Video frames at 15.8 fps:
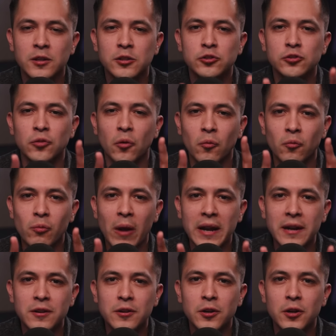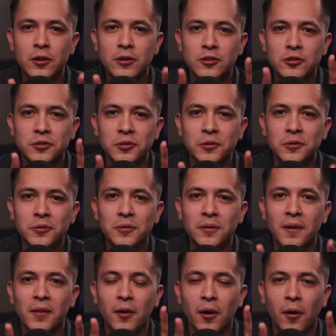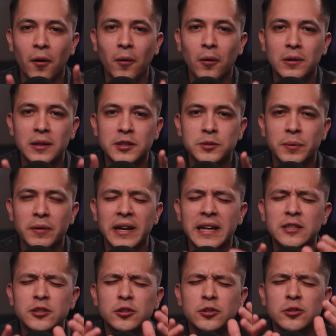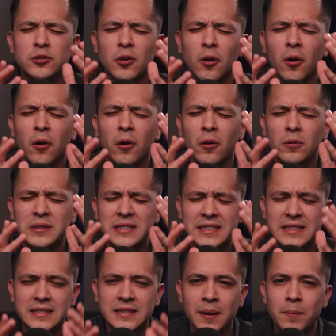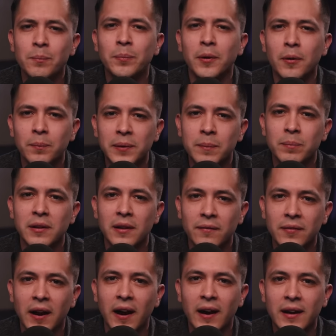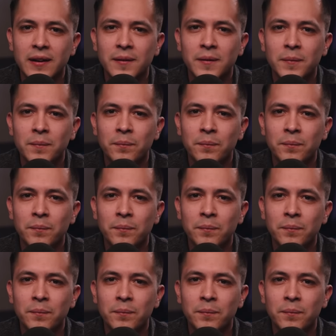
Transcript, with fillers: Surrender to the Holy Spirit. It's so simple, people of God.